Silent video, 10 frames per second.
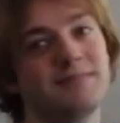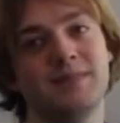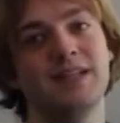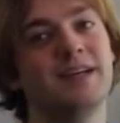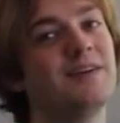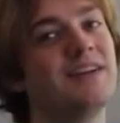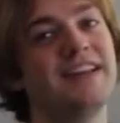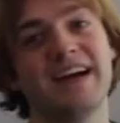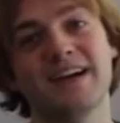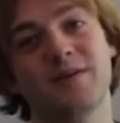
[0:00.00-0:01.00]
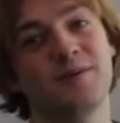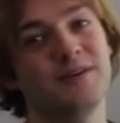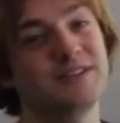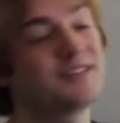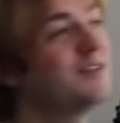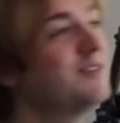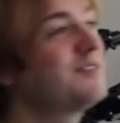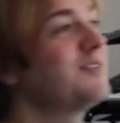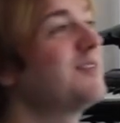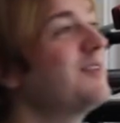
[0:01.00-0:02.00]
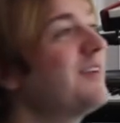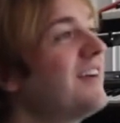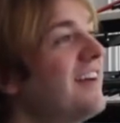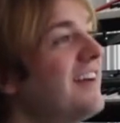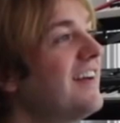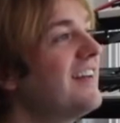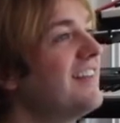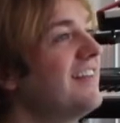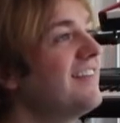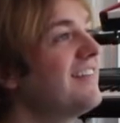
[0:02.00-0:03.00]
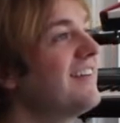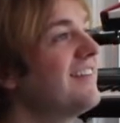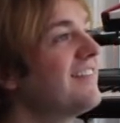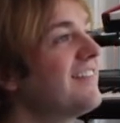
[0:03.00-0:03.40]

Literally that chord just goes through the entire